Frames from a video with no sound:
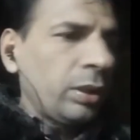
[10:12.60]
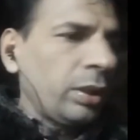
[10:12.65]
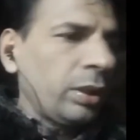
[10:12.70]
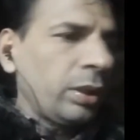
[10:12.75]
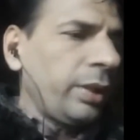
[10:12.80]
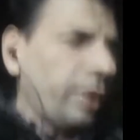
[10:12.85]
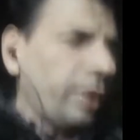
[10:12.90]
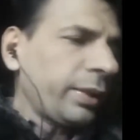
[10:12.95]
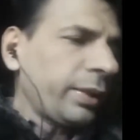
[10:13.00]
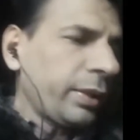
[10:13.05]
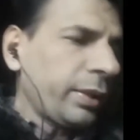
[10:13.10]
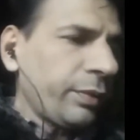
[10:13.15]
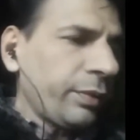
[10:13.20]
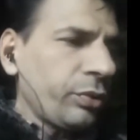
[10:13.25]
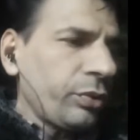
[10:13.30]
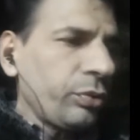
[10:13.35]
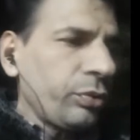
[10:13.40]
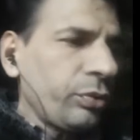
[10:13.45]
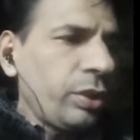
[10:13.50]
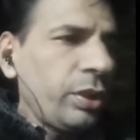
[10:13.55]

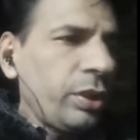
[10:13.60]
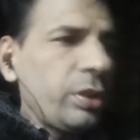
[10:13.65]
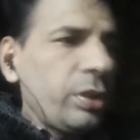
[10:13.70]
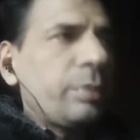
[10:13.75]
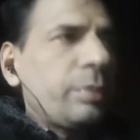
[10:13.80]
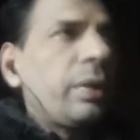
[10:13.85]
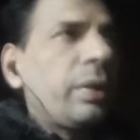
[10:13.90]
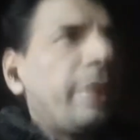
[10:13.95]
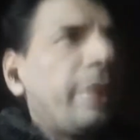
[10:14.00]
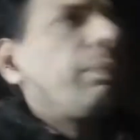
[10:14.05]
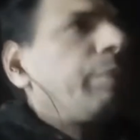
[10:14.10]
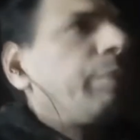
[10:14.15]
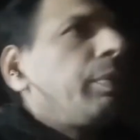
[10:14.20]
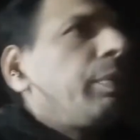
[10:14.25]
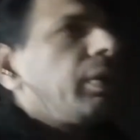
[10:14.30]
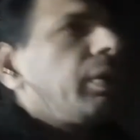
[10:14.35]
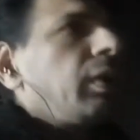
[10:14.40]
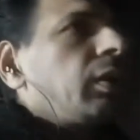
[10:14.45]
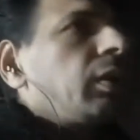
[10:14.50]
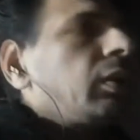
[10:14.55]
interactive to these kind of
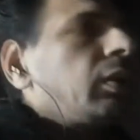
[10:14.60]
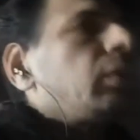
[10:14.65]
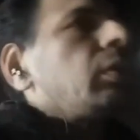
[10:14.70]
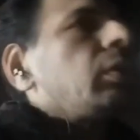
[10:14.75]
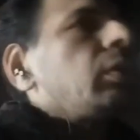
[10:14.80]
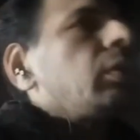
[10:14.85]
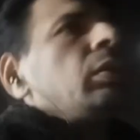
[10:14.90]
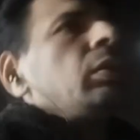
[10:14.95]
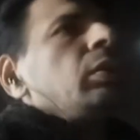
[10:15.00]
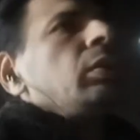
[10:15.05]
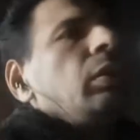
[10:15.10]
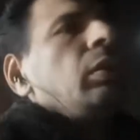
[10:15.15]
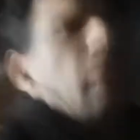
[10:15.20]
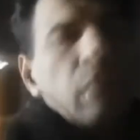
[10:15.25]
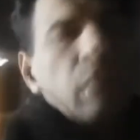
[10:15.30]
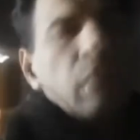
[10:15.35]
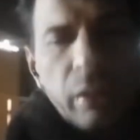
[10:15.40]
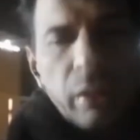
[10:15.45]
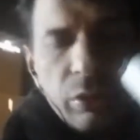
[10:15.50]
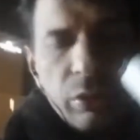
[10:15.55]
people.
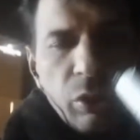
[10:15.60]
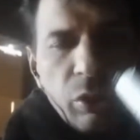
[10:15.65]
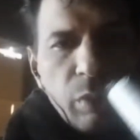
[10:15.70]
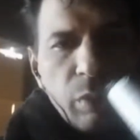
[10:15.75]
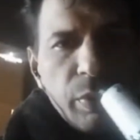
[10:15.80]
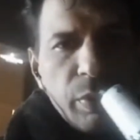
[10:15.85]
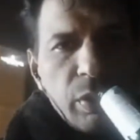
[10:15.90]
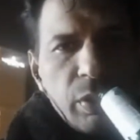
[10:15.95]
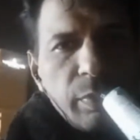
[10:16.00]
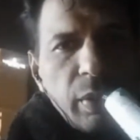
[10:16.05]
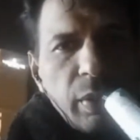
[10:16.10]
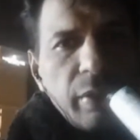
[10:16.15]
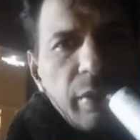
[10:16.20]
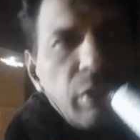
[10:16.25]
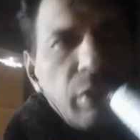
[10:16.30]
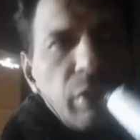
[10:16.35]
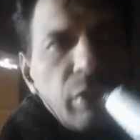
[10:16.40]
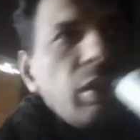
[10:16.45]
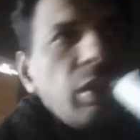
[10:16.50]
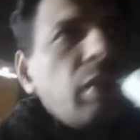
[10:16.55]
It is not possible
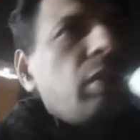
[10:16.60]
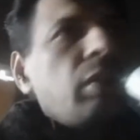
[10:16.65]
at all.